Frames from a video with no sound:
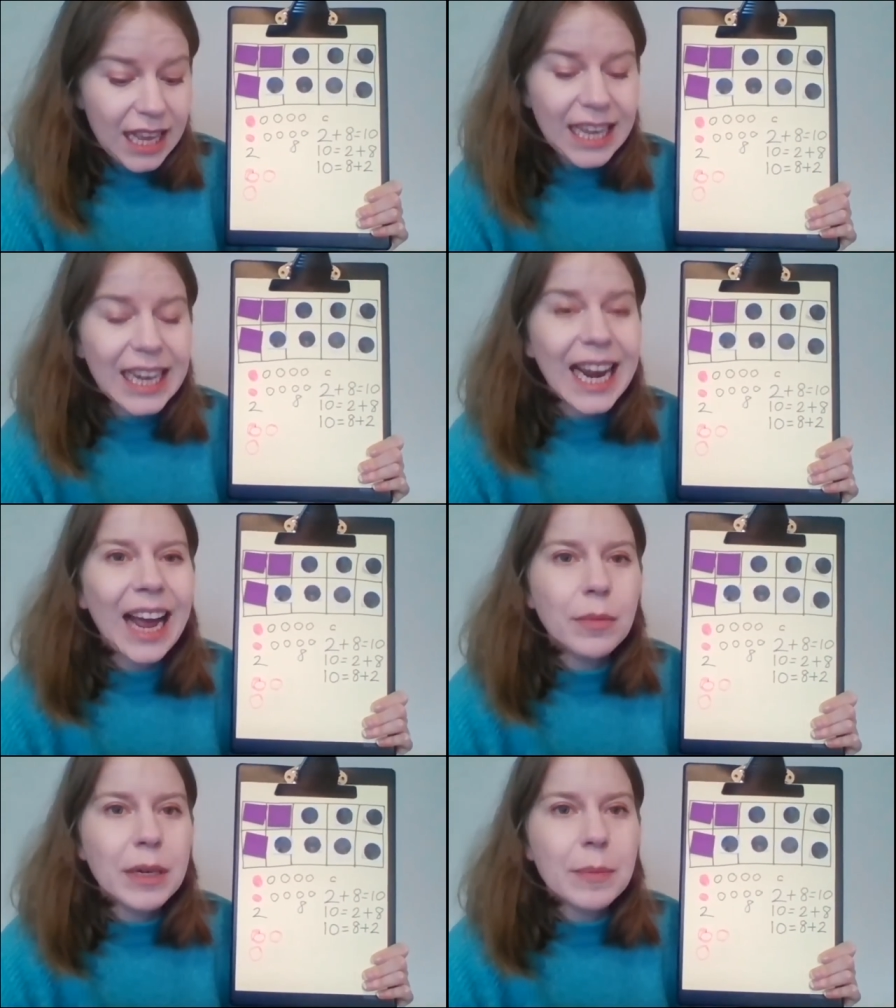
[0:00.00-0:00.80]
And
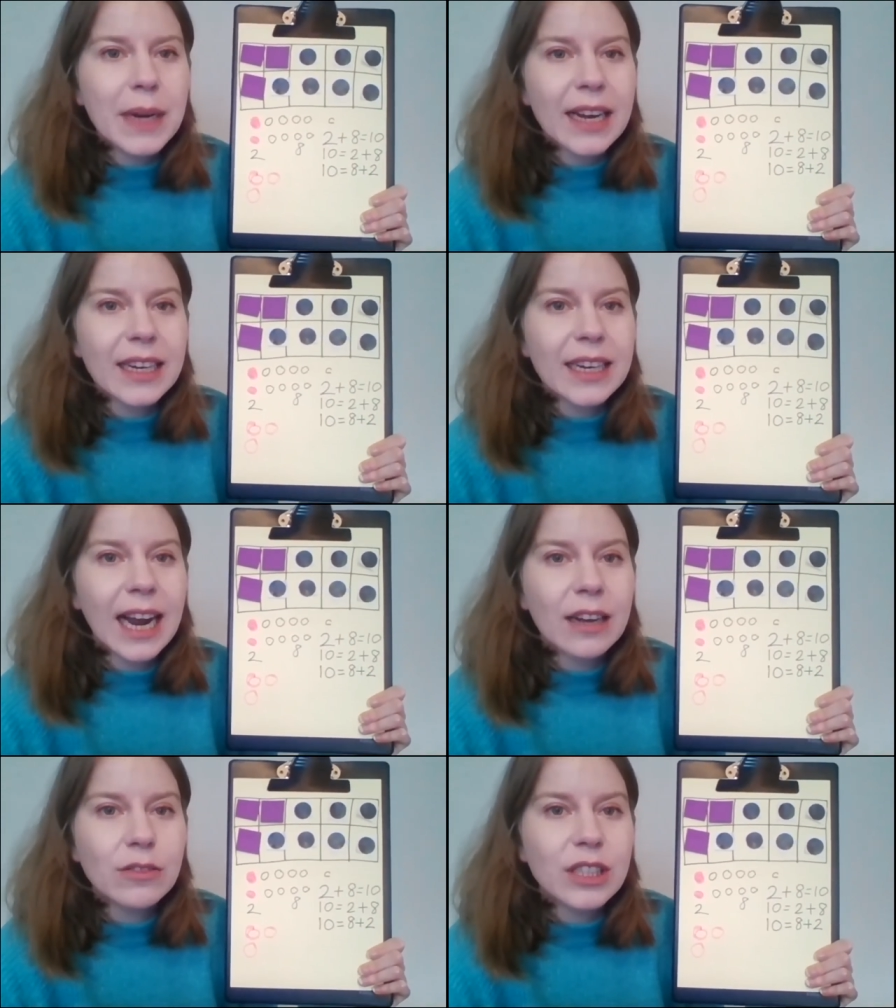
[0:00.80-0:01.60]
how many black
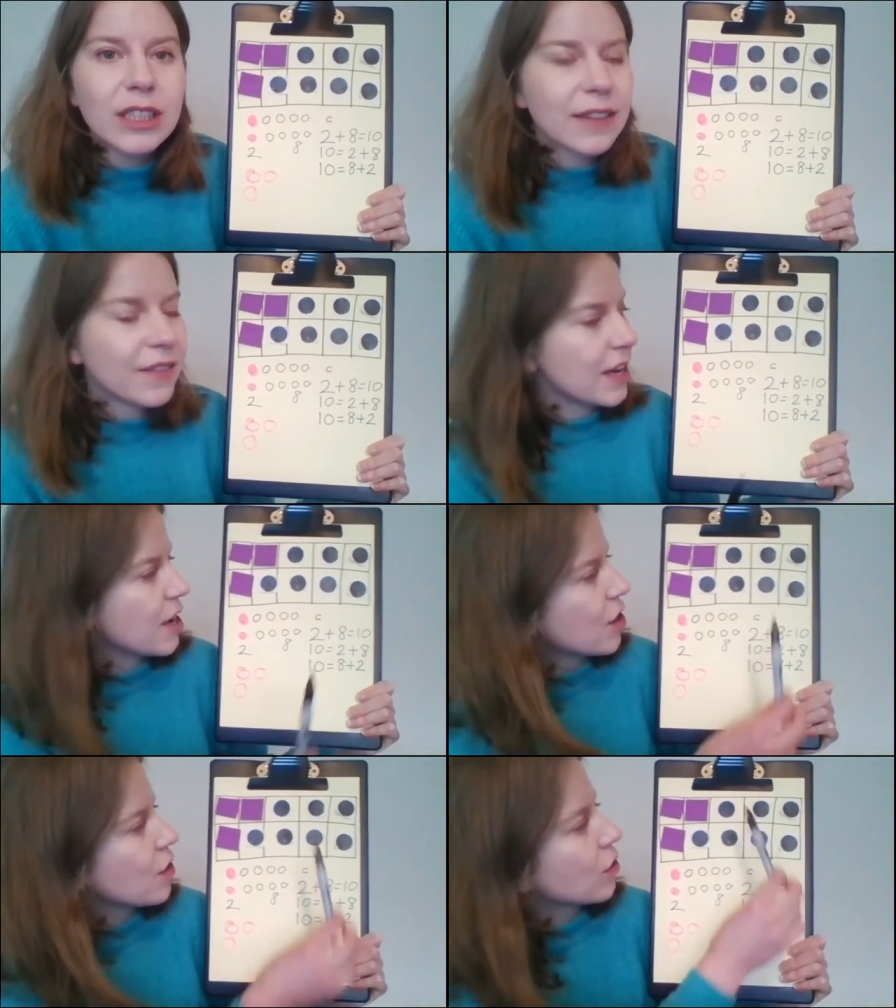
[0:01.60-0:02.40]
counters have I
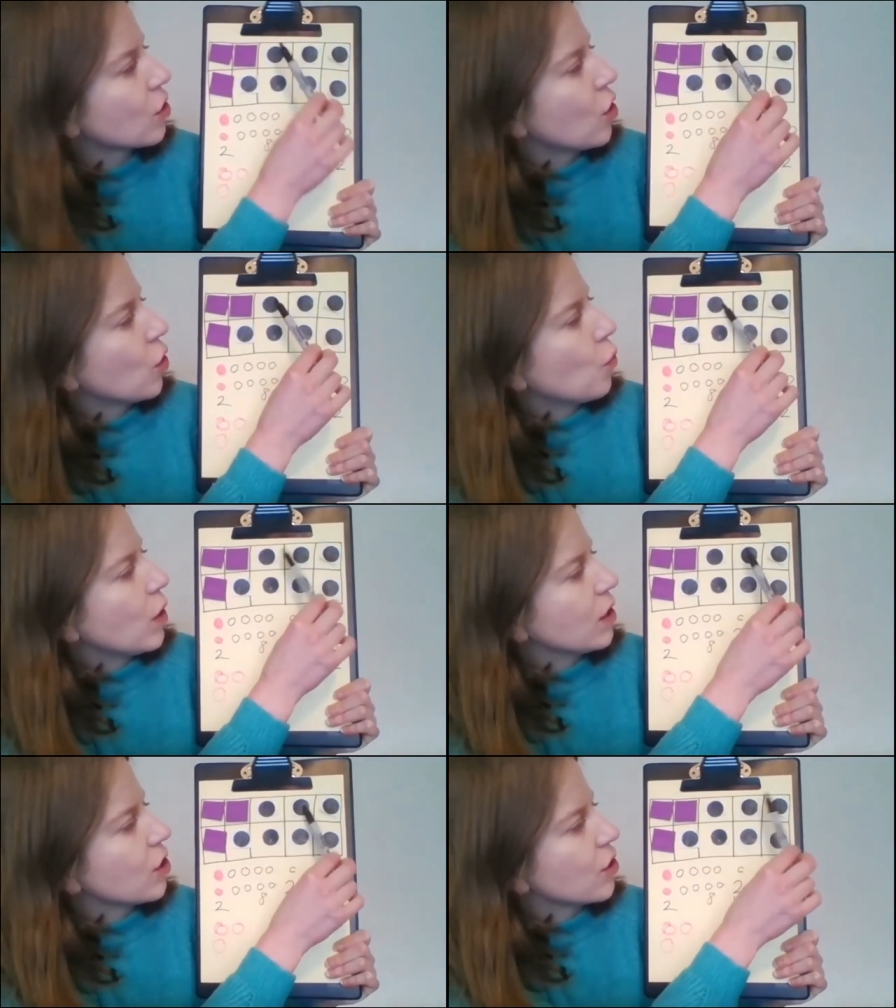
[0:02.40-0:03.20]
used?
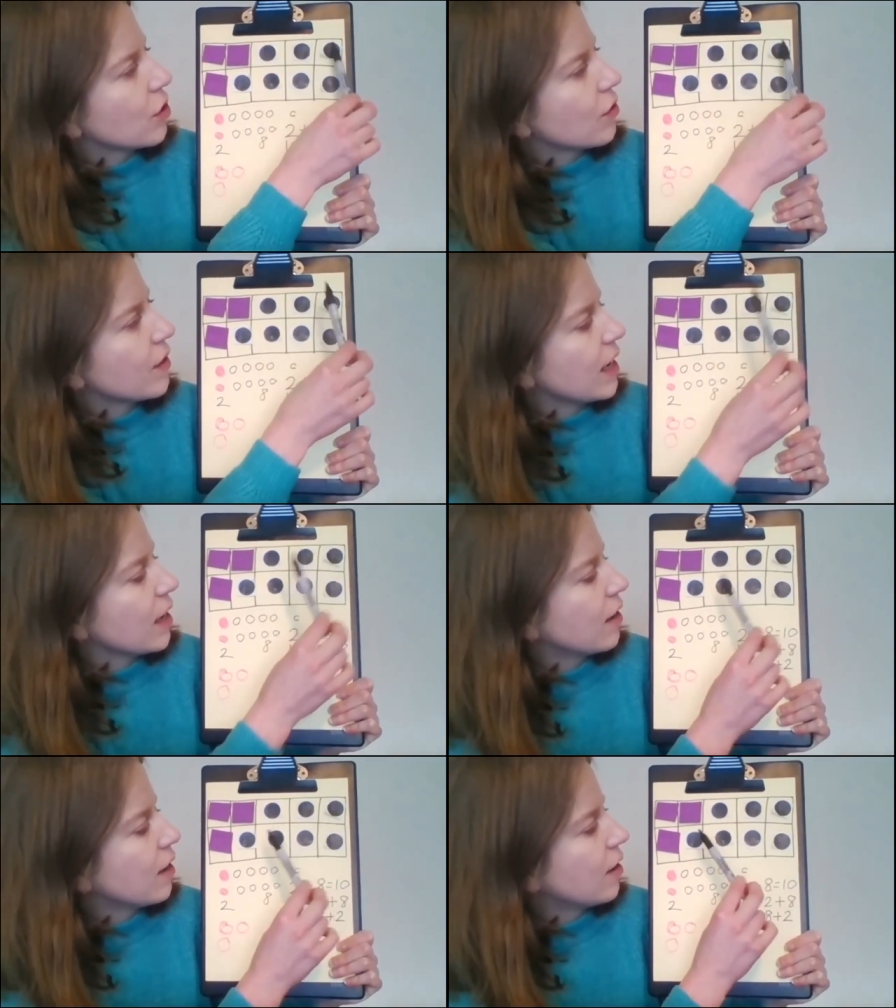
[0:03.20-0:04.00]
1, 2, 3,
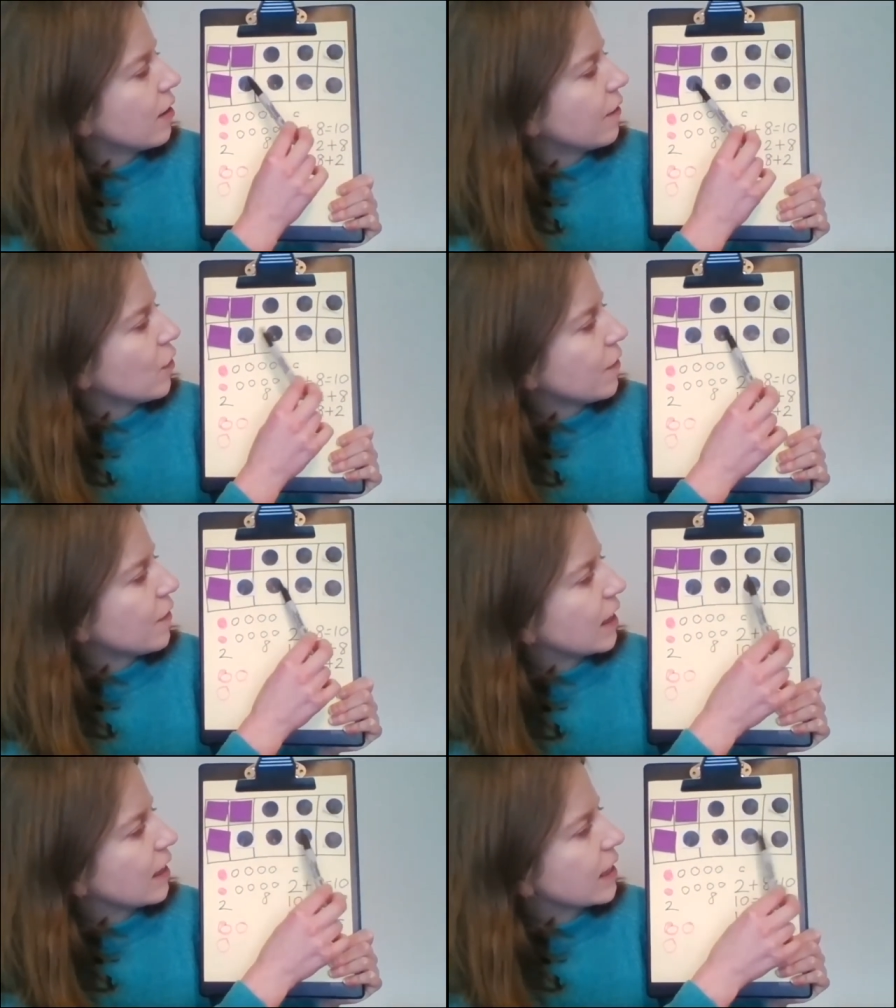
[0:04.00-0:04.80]
4,
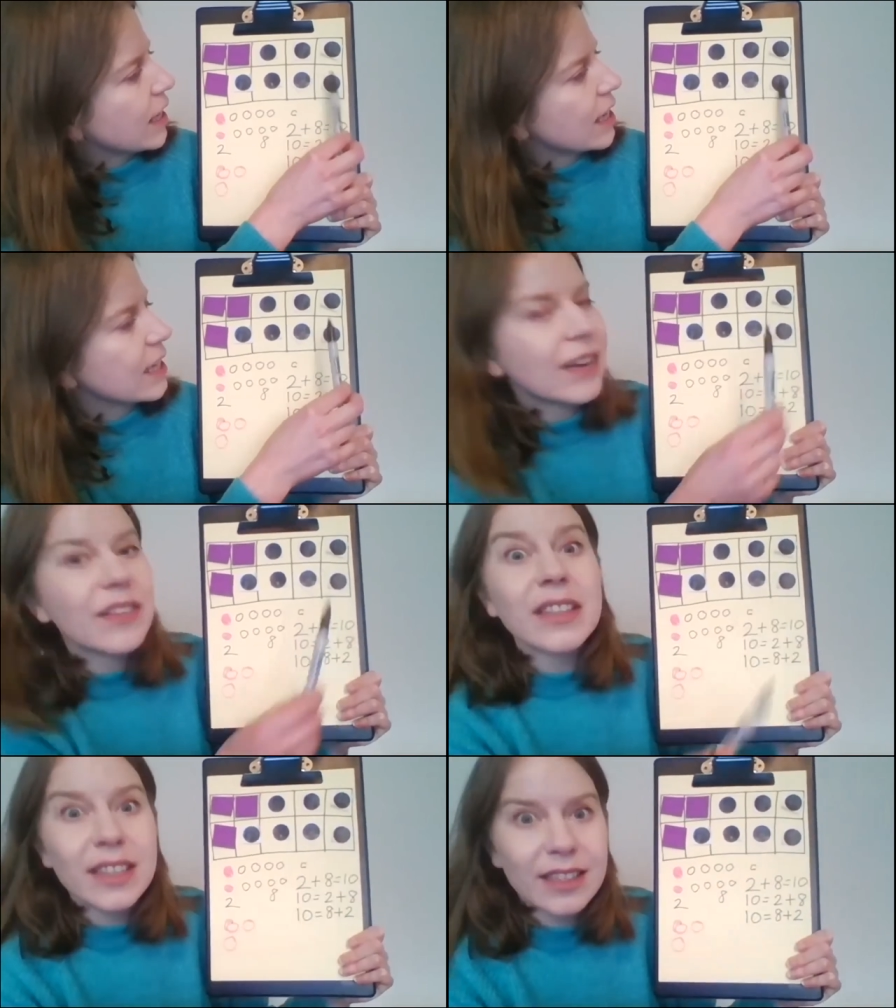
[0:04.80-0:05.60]
5, 6,
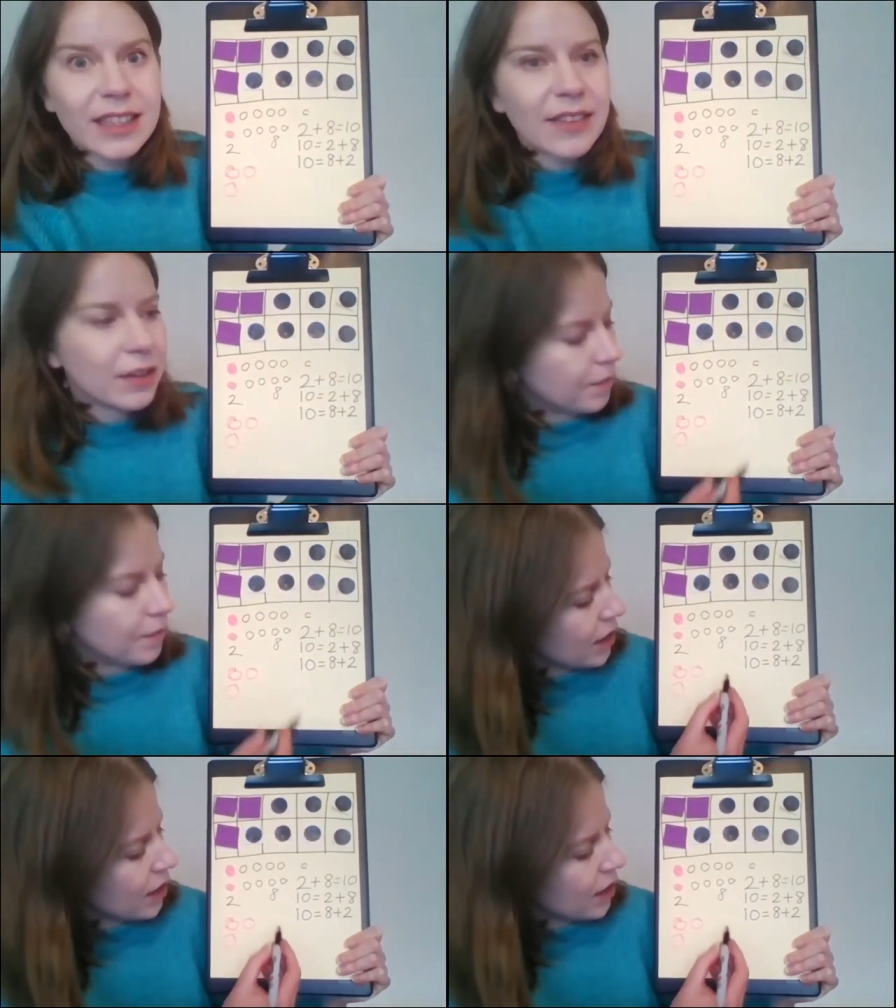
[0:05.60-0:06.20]
7, 7.